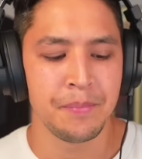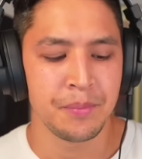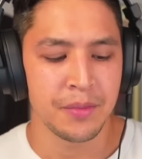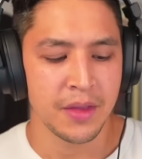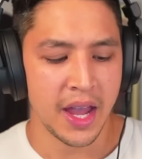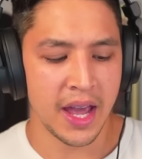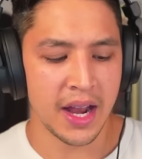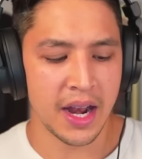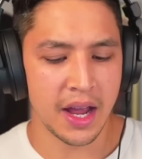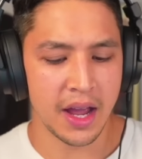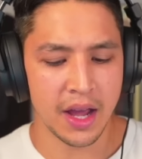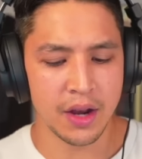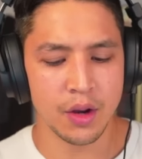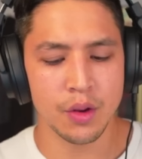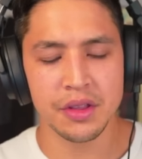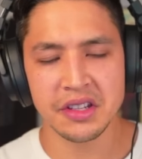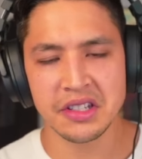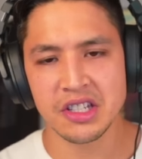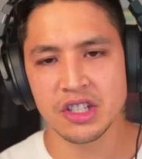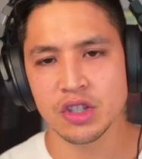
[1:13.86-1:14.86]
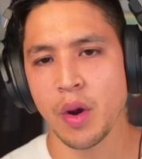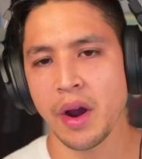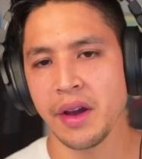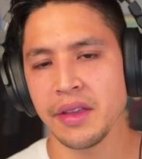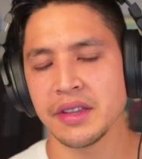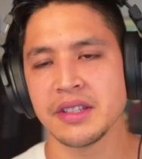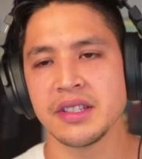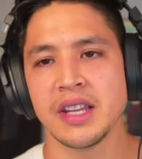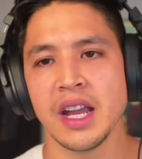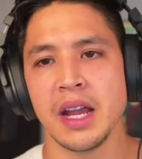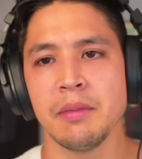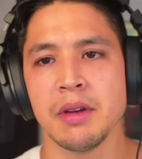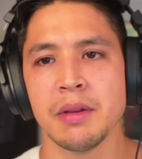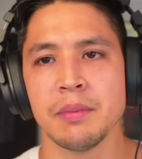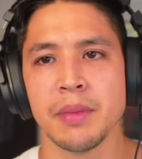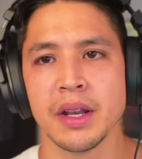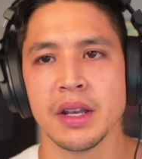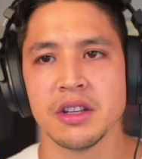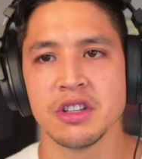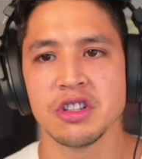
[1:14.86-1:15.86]
And I know this is quite the statement,
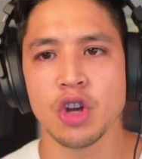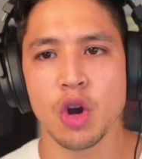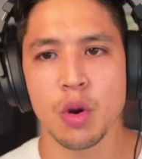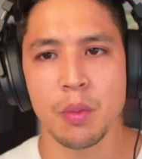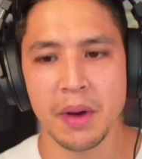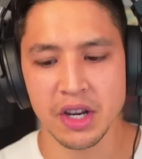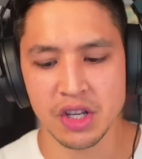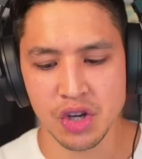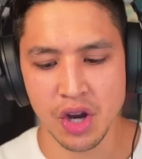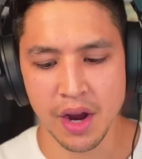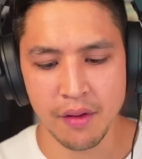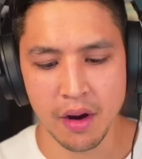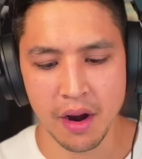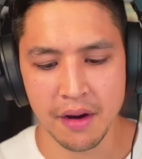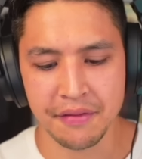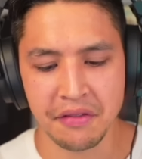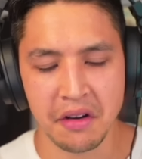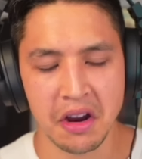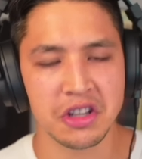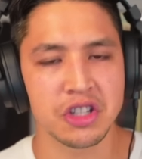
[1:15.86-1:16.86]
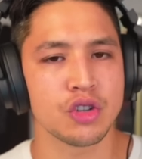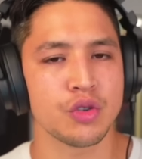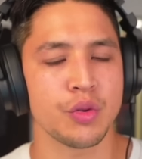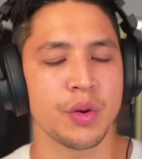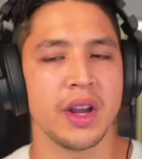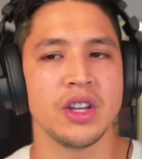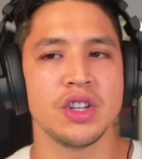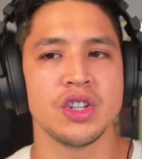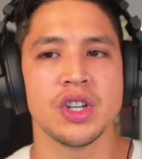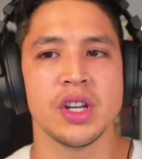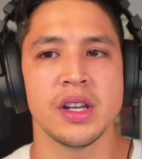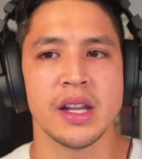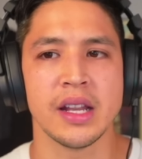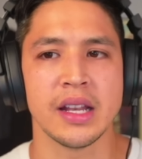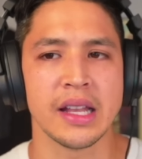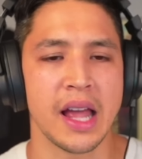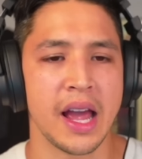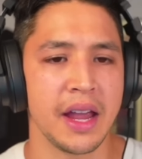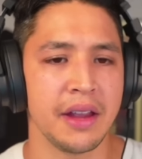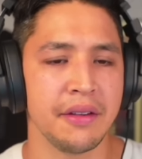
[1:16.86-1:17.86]
but so much of our frustration in
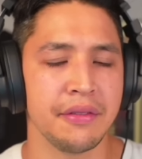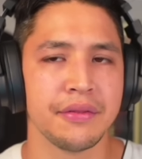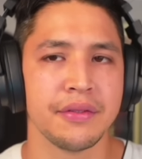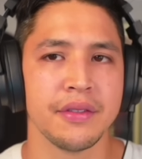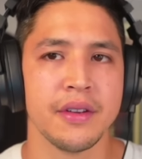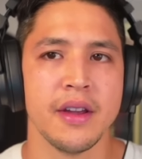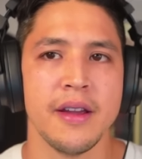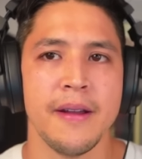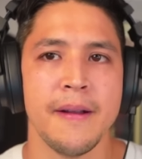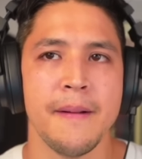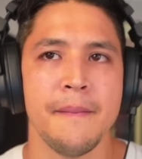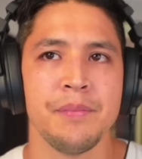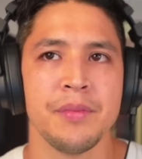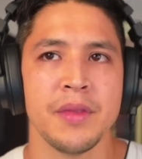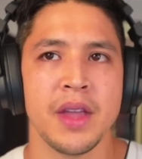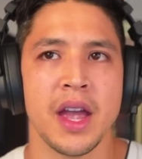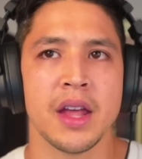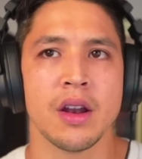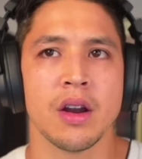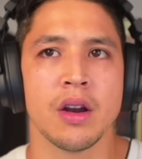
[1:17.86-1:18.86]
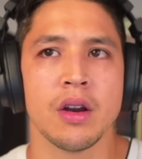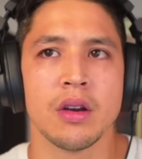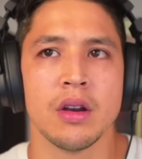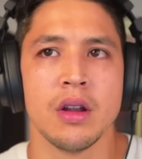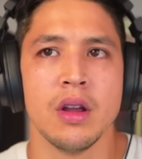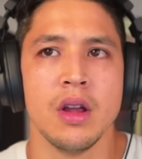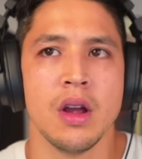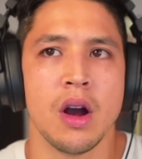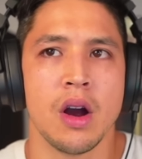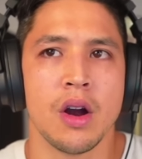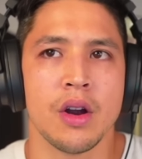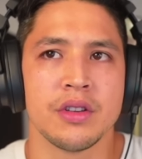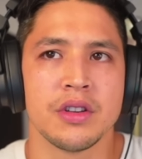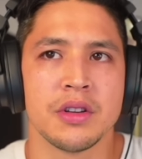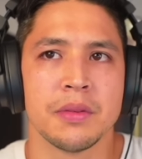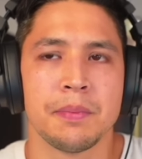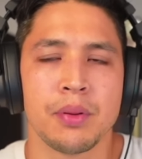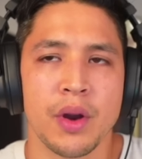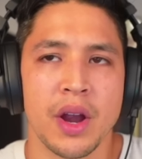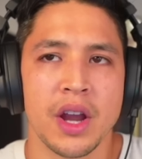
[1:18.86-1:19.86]
life and our
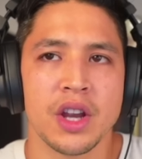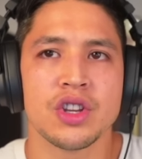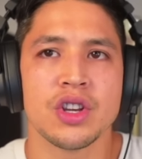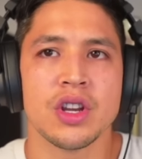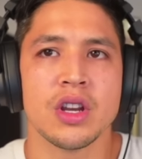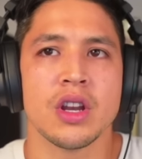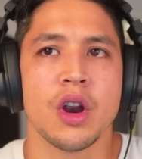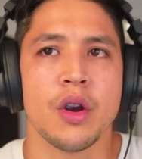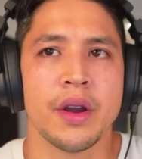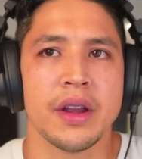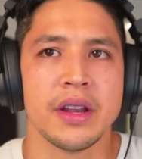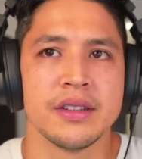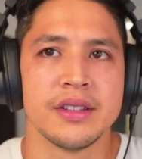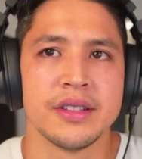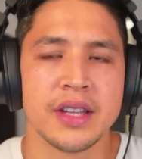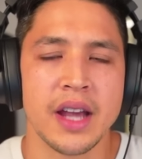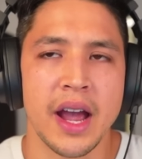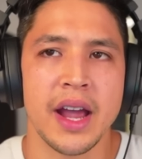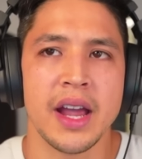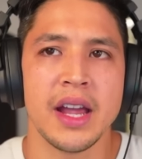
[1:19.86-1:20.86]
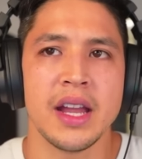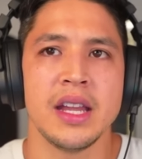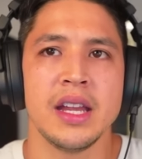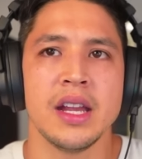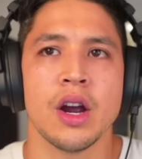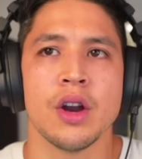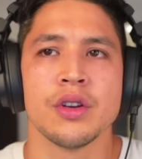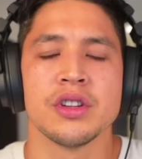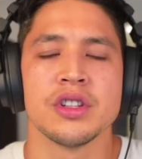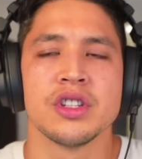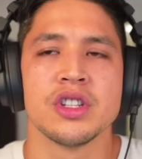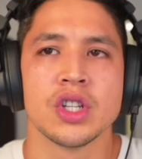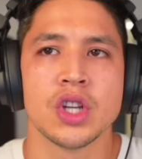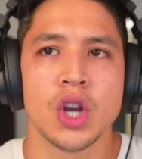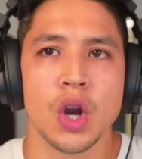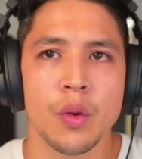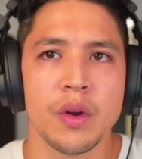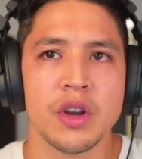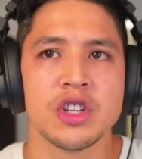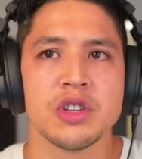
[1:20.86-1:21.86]
depression, our anxiety, our
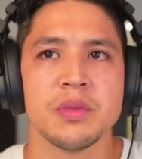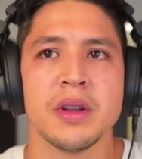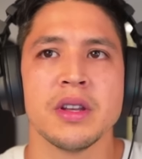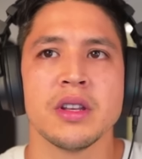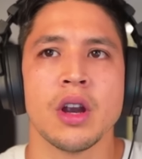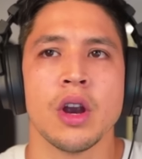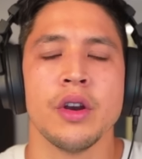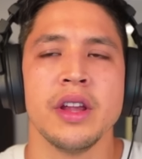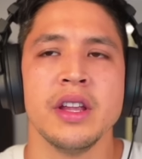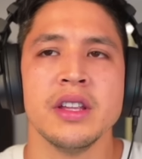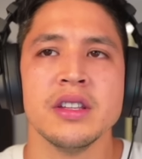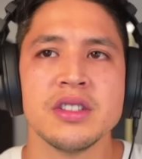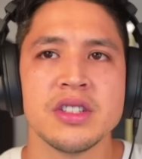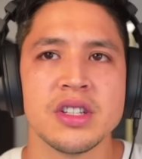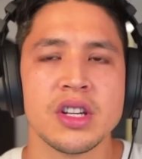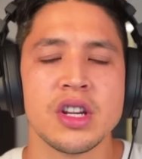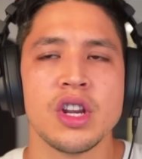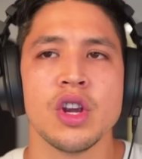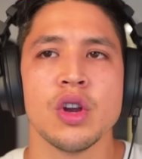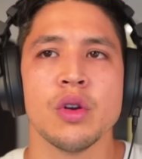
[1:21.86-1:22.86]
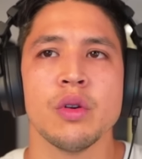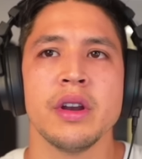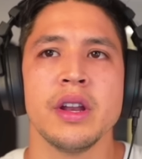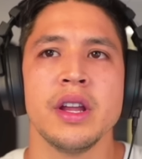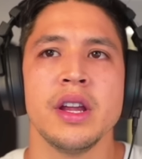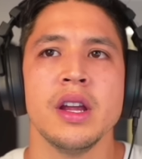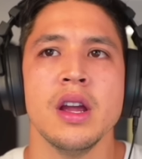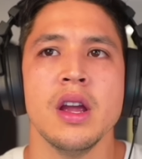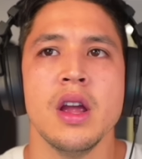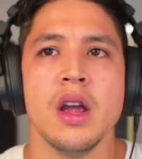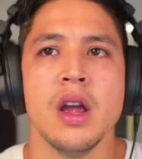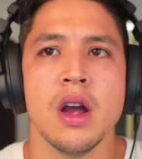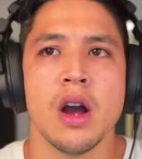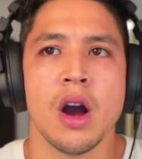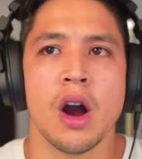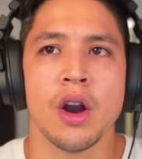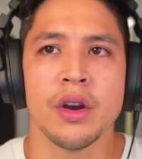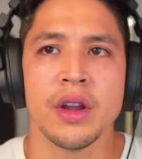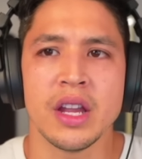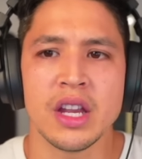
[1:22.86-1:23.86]
discouragement, our insecurity,
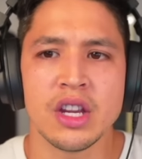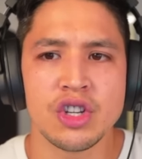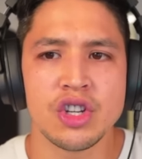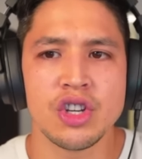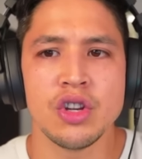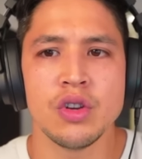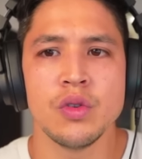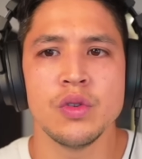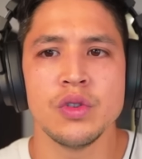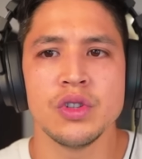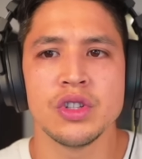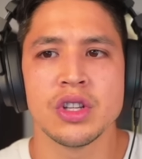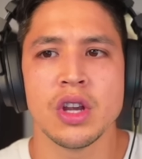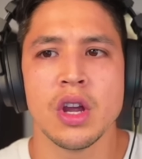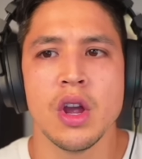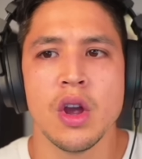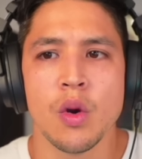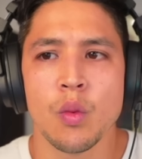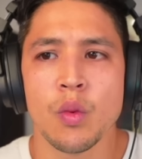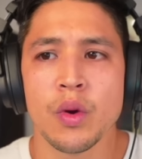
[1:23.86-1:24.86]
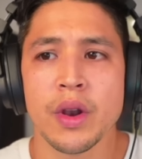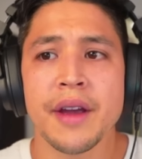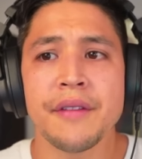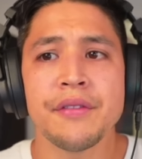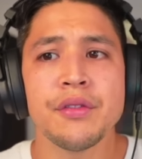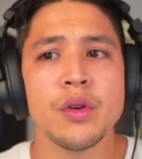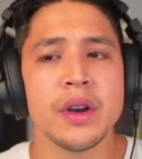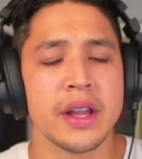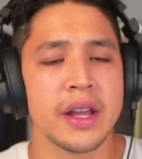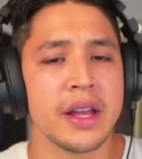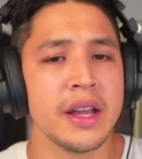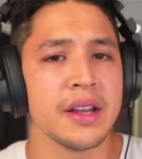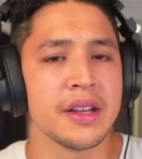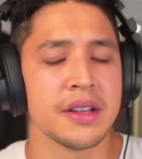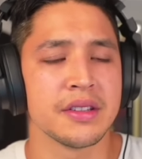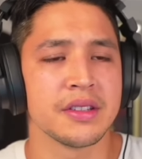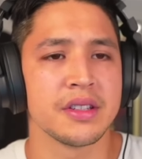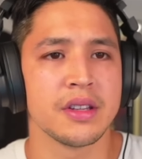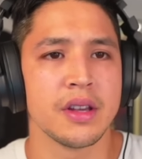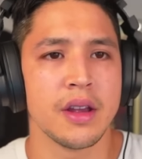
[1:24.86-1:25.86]
our issues, whatever it
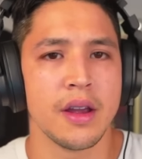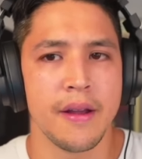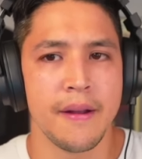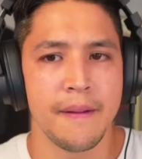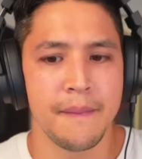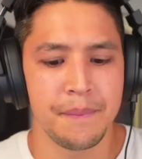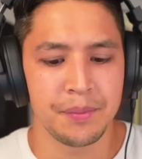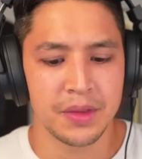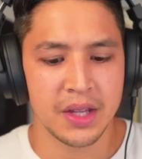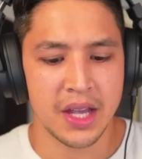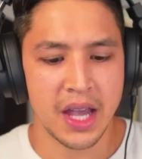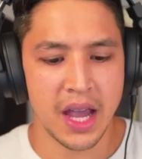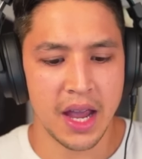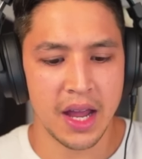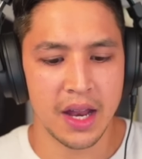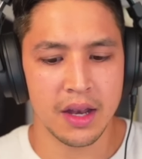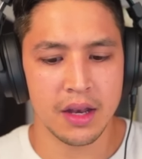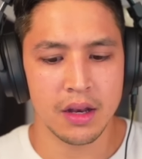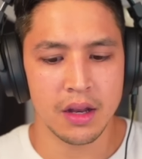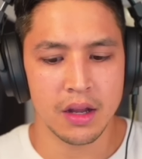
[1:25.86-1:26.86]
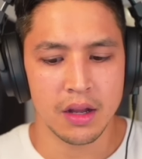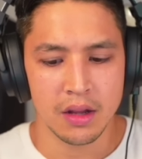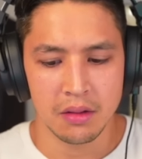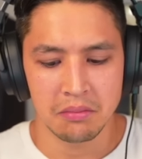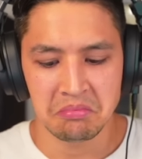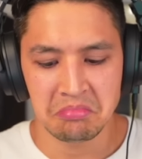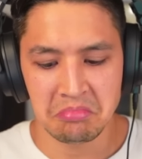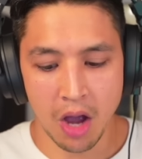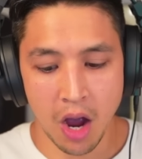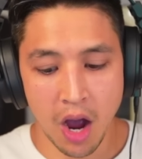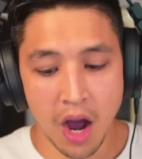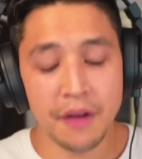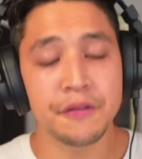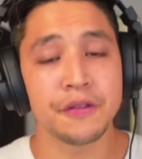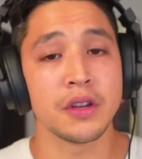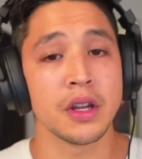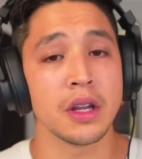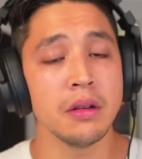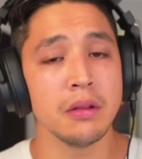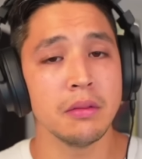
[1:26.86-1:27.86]
is, can
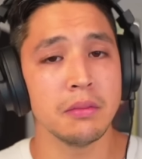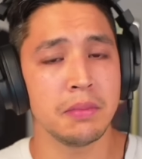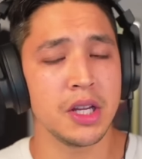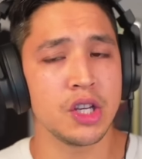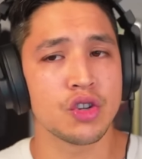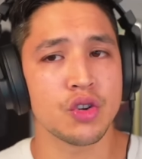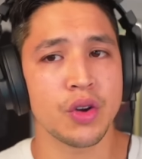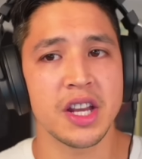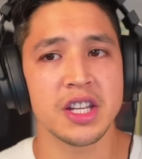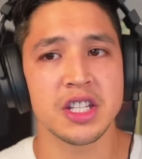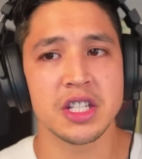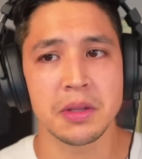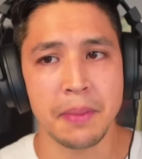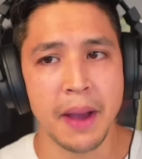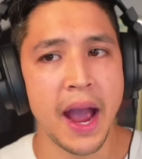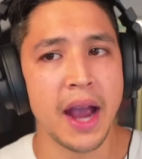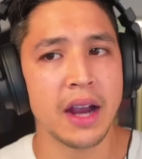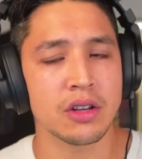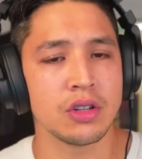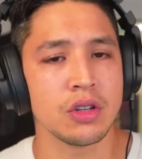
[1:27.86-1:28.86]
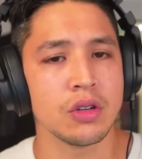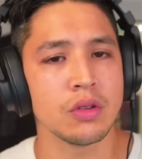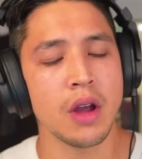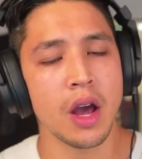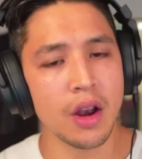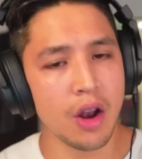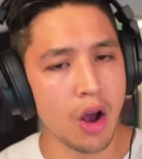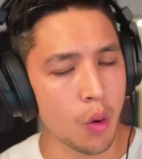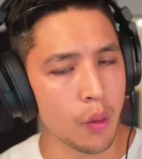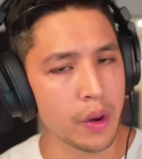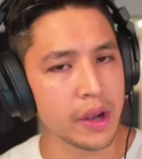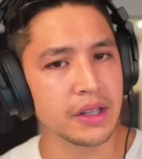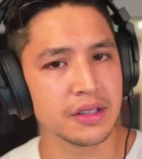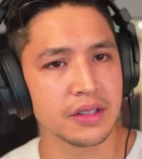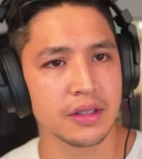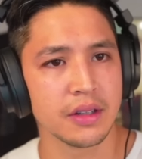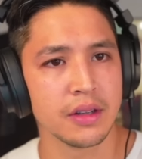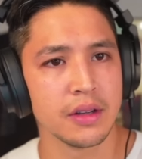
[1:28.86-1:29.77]
often be traced back to, not always,